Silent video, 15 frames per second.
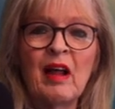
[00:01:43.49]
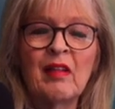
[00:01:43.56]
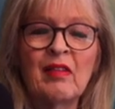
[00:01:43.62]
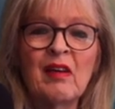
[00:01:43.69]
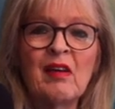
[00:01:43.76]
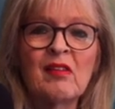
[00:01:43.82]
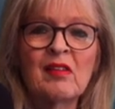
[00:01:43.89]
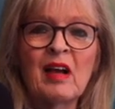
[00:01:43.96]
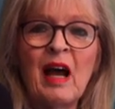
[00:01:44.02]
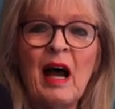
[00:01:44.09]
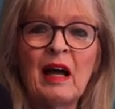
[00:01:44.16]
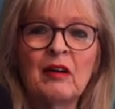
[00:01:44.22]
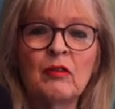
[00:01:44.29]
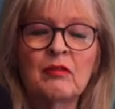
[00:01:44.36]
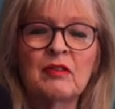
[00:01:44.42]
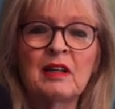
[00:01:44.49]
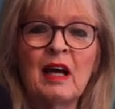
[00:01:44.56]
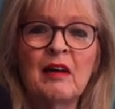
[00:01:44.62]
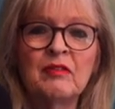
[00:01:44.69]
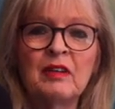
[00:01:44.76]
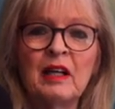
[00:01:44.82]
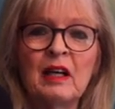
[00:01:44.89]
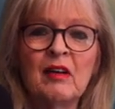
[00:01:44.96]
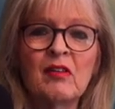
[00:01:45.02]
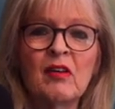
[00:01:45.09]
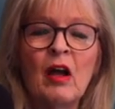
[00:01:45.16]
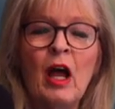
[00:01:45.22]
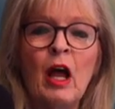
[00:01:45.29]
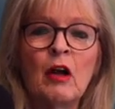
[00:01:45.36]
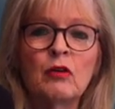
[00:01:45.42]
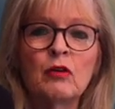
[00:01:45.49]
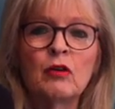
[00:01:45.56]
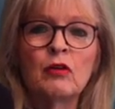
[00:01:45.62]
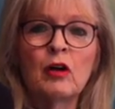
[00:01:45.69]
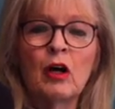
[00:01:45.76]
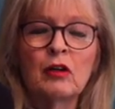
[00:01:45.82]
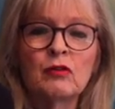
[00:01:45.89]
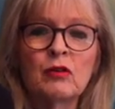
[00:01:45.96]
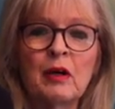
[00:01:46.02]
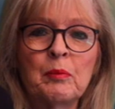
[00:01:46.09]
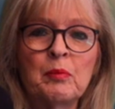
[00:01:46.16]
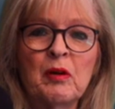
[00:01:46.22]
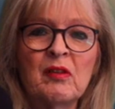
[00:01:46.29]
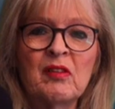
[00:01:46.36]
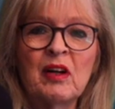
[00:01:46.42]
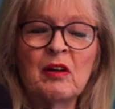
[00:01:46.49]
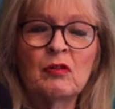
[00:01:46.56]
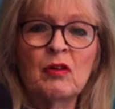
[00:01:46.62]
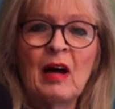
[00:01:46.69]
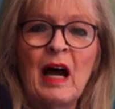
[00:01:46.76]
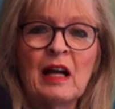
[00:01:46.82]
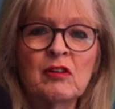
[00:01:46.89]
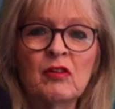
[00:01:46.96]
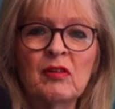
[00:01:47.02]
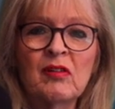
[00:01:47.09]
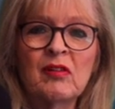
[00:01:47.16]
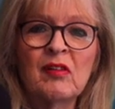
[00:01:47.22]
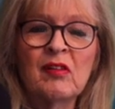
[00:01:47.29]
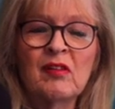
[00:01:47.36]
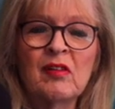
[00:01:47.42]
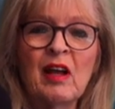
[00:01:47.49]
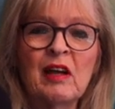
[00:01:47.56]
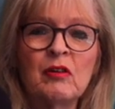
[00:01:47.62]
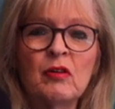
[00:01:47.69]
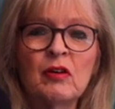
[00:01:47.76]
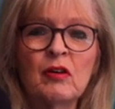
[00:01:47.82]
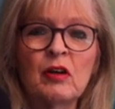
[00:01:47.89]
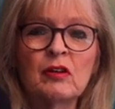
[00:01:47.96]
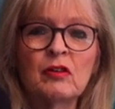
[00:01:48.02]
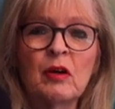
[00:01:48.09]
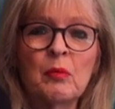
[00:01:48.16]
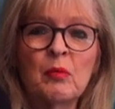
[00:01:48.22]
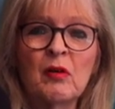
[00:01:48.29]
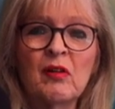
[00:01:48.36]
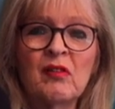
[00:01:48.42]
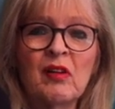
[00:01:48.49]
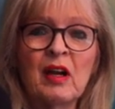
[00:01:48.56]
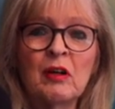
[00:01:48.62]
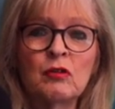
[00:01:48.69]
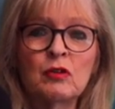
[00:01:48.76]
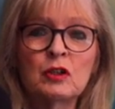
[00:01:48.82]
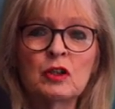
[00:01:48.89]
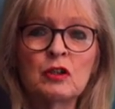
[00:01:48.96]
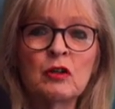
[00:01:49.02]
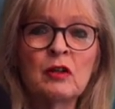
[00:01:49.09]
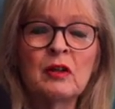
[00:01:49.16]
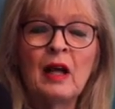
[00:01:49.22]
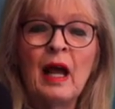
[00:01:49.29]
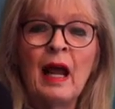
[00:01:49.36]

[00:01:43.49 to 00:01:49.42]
And these kind of governors do not represent righteousness. They do not represent truth.